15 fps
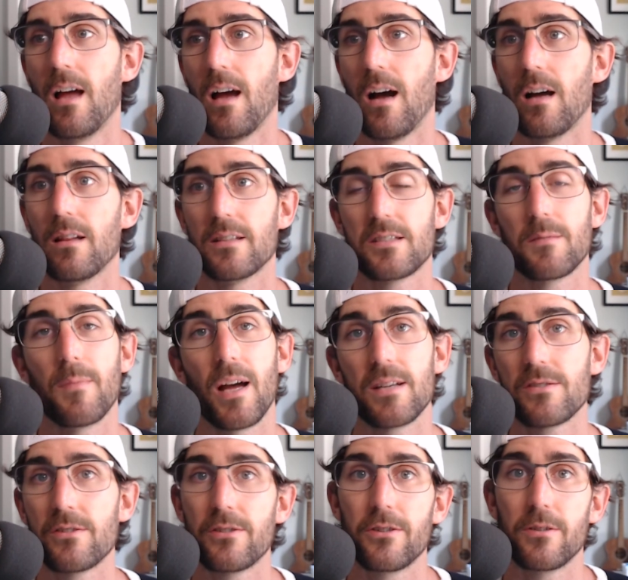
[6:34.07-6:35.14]
Let's
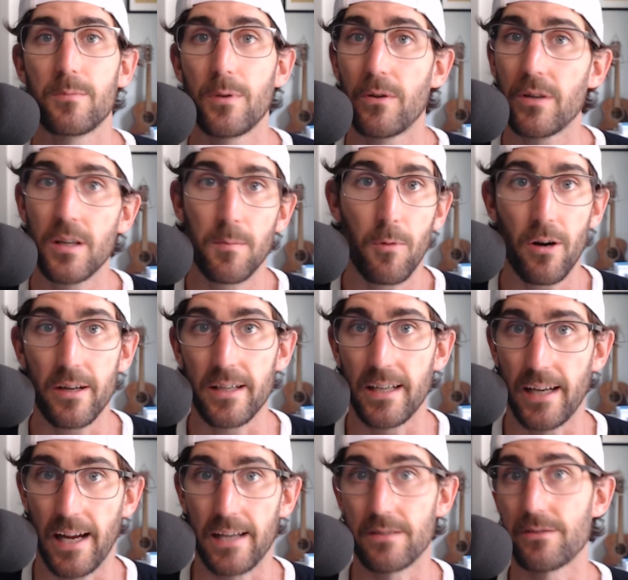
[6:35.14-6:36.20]
imagine you're building a marketing
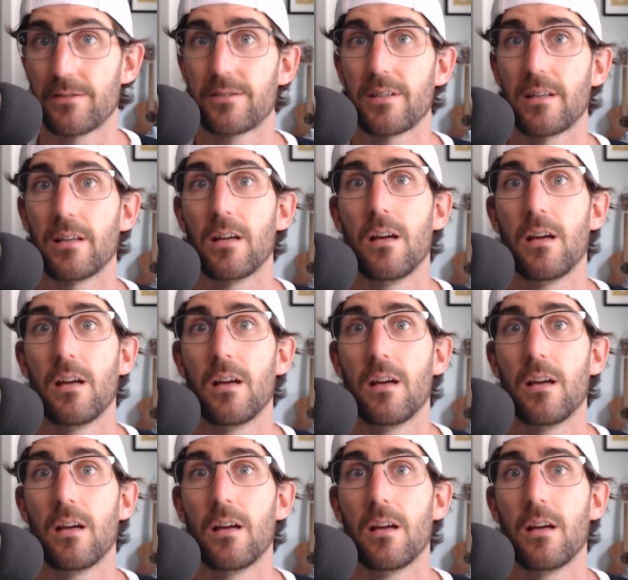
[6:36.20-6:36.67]
agency.